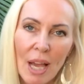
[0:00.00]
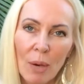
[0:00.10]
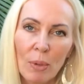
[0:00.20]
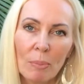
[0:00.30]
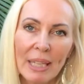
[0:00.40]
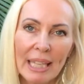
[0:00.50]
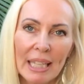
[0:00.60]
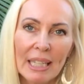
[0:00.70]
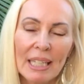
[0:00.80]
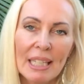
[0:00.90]
will
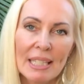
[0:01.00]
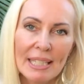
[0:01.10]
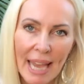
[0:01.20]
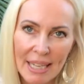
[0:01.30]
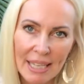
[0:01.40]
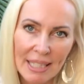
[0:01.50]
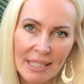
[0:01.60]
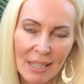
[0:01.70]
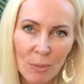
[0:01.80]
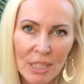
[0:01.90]
begin in
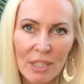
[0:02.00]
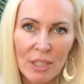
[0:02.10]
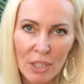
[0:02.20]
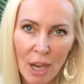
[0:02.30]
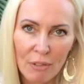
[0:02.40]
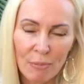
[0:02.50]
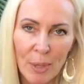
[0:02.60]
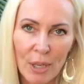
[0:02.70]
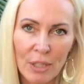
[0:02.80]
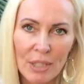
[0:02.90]
Dandasana, which is staff
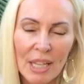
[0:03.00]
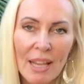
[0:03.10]
pose.